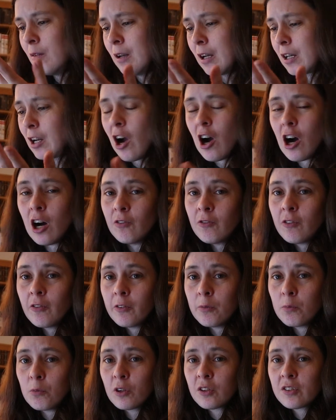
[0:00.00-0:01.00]
half
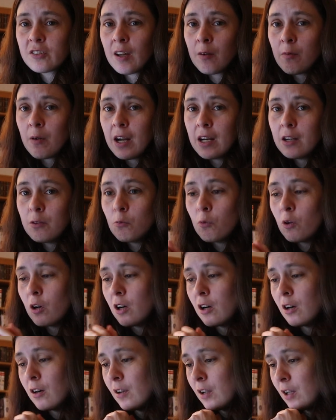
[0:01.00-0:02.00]
of the books I read
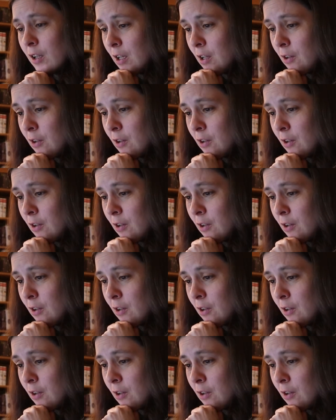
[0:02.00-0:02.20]
were